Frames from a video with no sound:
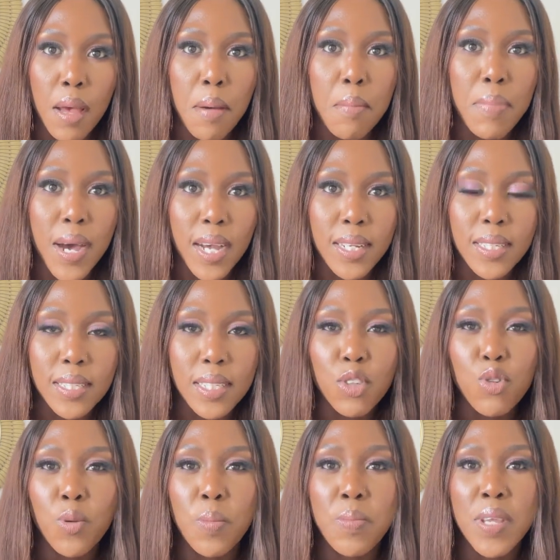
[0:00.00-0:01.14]
but it
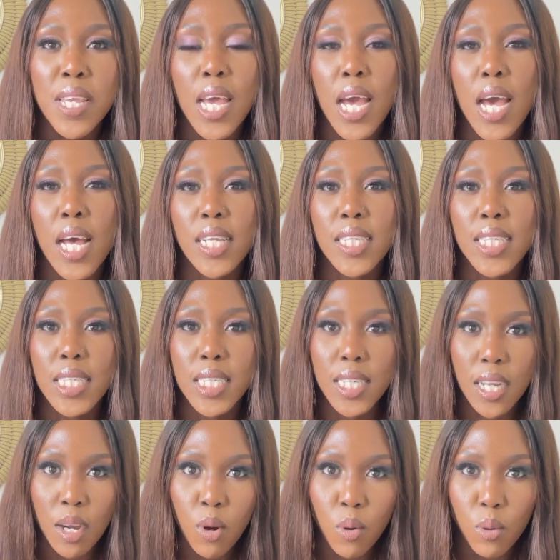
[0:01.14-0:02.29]
will be a
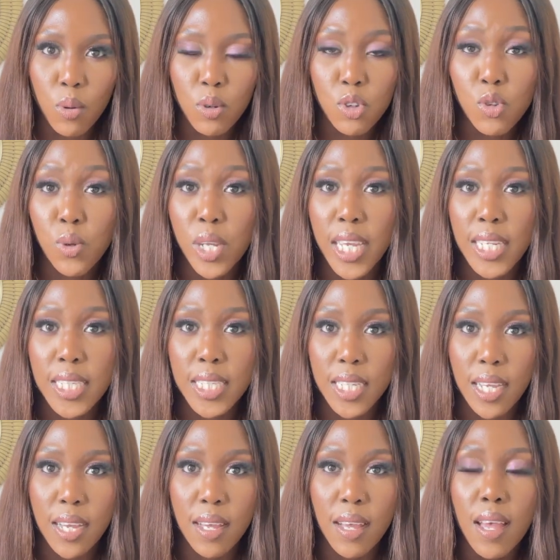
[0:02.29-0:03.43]
struggle to get here